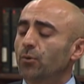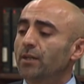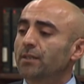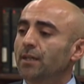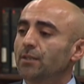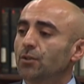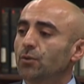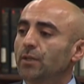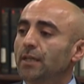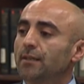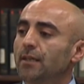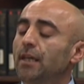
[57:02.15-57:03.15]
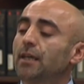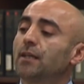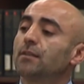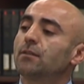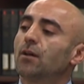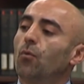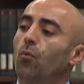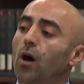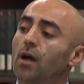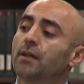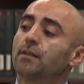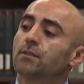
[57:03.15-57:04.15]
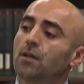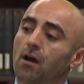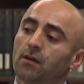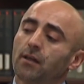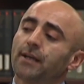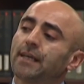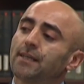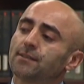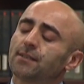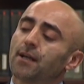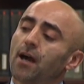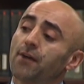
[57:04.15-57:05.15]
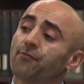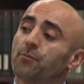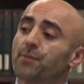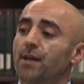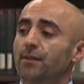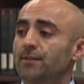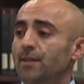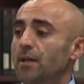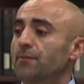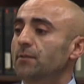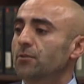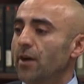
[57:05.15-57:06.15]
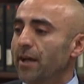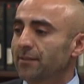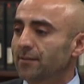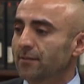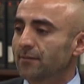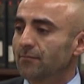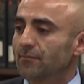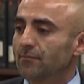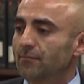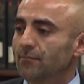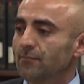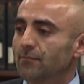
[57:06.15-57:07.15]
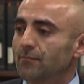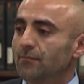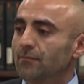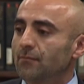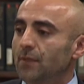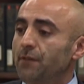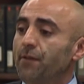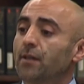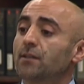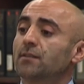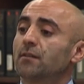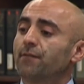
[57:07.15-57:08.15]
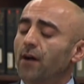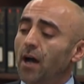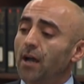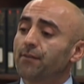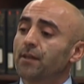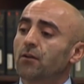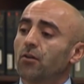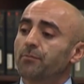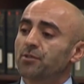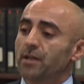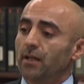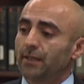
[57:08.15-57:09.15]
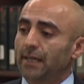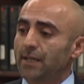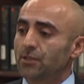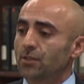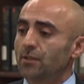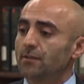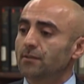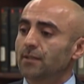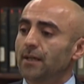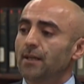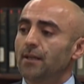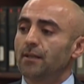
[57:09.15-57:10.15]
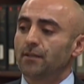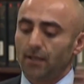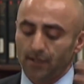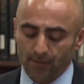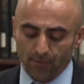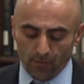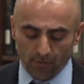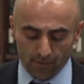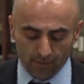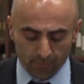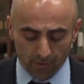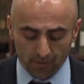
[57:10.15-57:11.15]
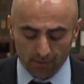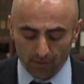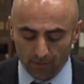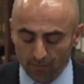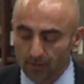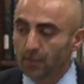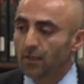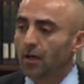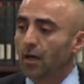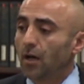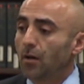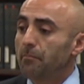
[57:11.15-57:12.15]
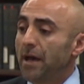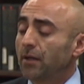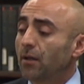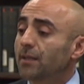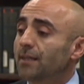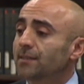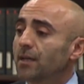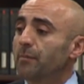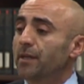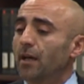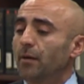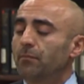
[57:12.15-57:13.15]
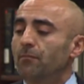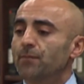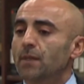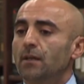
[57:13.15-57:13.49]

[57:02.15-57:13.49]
Erdogan can do. He, he can walk and talk like he's the guy from the other side of the tracks. If he can survive the corruption allegations and, and uh, the political uh, battle that's coming up.